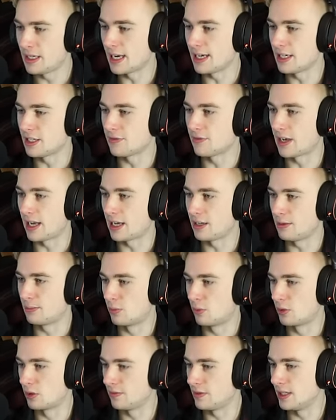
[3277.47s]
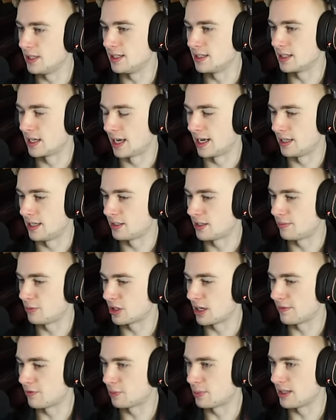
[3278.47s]
nice if I had more of these guys. I'm
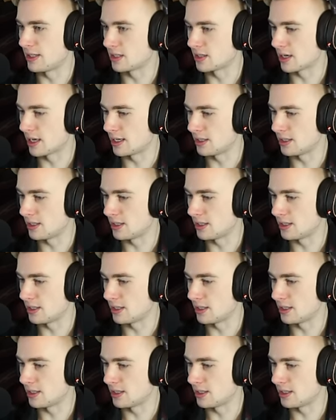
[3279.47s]
just gonna have to play this guy